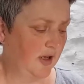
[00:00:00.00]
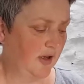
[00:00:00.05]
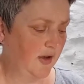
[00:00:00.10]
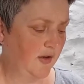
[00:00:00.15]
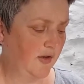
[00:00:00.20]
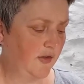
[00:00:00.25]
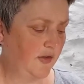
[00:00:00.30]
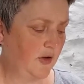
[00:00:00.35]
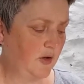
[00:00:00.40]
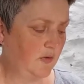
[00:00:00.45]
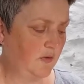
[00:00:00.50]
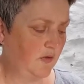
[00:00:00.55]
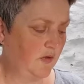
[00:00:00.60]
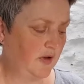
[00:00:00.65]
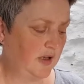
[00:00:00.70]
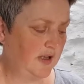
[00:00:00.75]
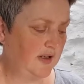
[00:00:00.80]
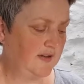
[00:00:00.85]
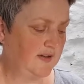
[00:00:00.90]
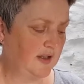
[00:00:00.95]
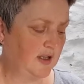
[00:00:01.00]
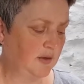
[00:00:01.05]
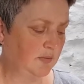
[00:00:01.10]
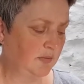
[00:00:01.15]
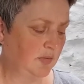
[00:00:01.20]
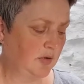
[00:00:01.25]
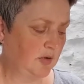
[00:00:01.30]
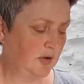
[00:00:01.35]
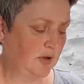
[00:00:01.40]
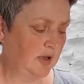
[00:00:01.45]
So for
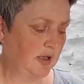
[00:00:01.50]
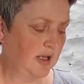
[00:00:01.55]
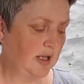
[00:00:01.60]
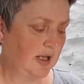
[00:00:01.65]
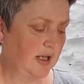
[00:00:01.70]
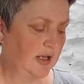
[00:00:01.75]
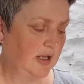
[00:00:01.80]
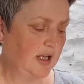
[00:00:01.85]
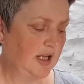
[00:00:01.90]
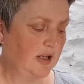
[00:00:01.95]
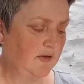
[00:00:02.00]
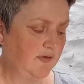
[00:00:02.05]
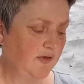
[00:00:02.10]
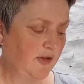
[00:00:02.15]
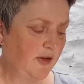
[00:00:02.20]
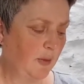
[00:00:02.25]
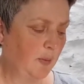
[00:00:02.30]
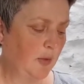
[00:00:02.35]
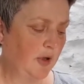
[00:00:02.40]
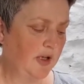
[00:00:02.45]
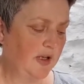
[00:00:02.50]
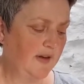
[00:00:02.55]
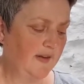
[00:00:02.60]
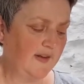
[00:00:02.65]
example, if someone has